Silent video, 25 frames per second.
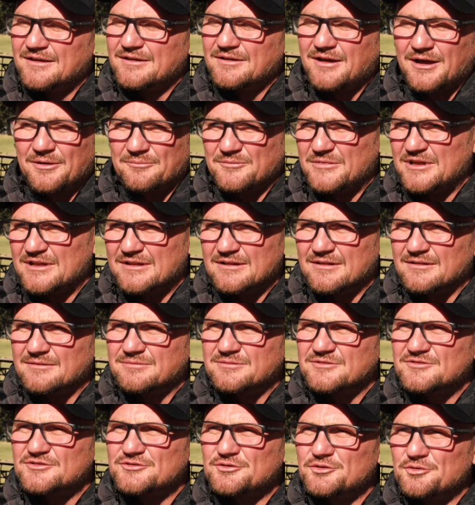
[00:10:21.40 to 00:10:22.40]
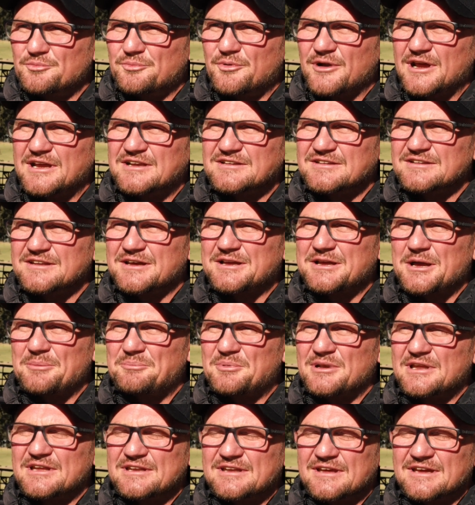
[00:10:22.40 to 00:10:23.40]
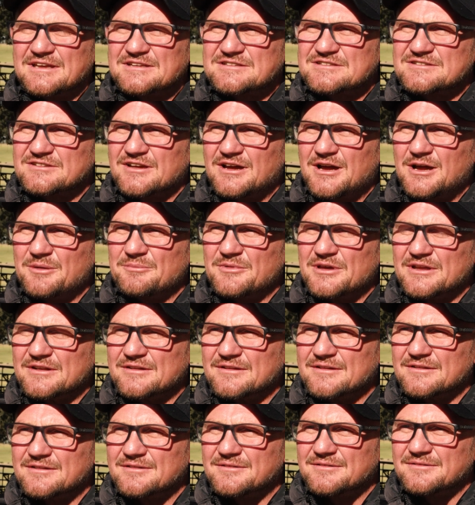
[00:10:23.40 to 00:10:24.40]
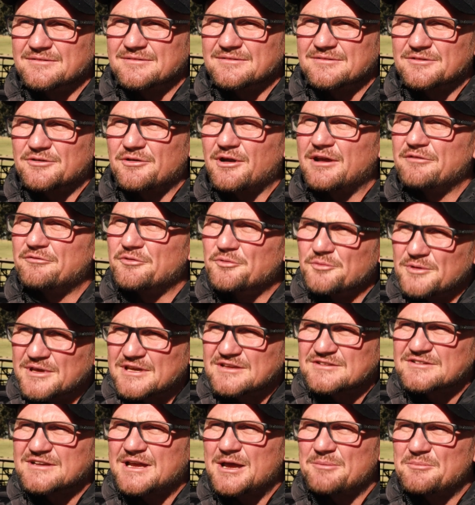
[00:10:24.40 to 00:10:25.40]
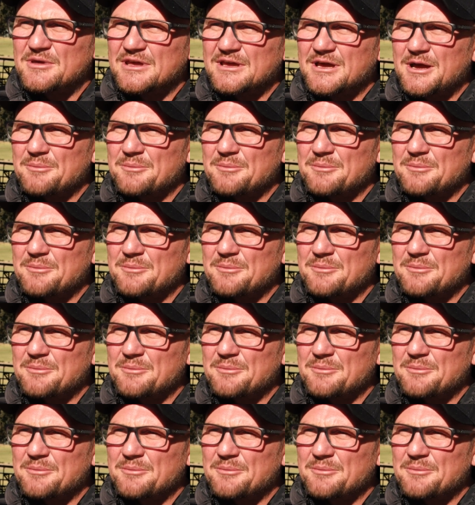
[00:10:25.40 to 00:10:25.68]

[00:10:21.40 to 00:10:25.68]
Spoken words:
I mean, school breaks in a couple of days' time, and Craven Week's coming